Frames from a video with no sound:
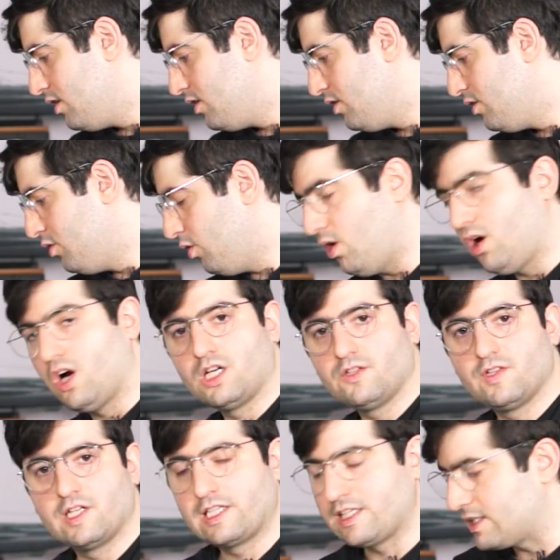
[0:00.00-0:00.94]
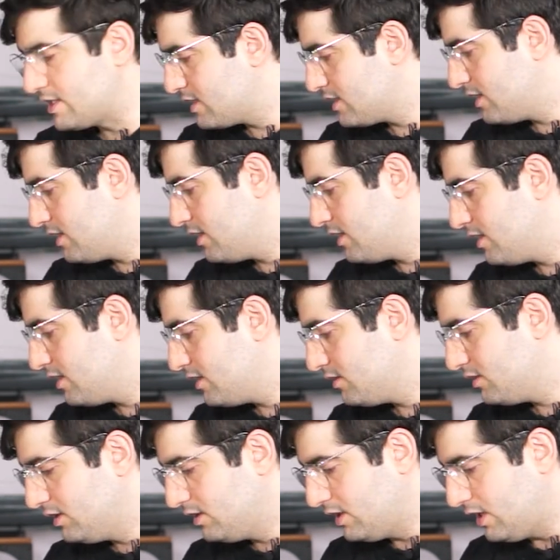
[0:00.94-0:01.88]
No hardware test.
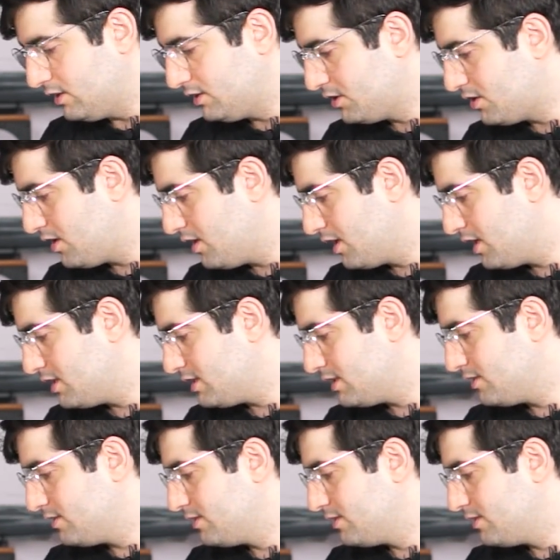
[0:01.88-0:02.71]
Now try again.